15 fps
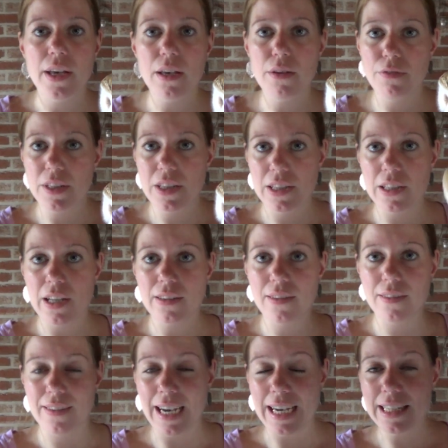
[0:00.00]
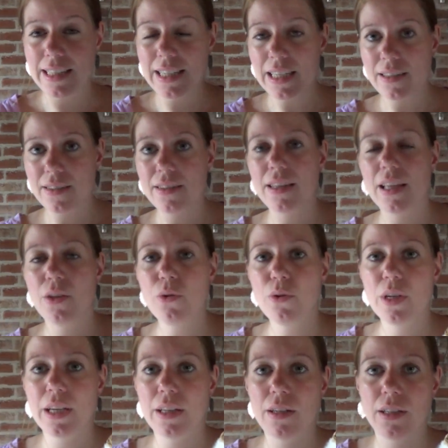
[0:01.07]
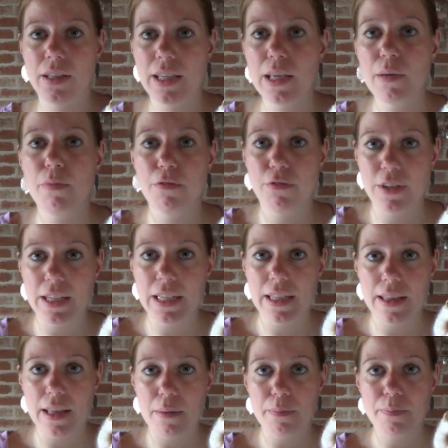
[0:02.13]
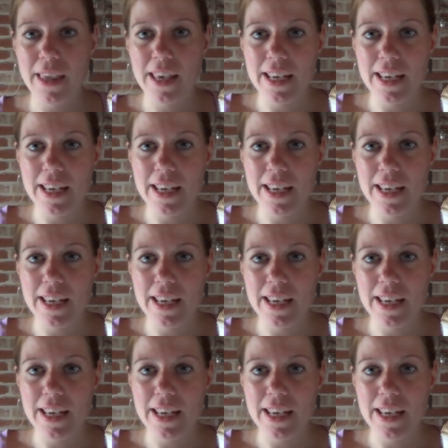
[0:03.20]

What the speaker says: If it's not tight yet, then you can keep feeding them.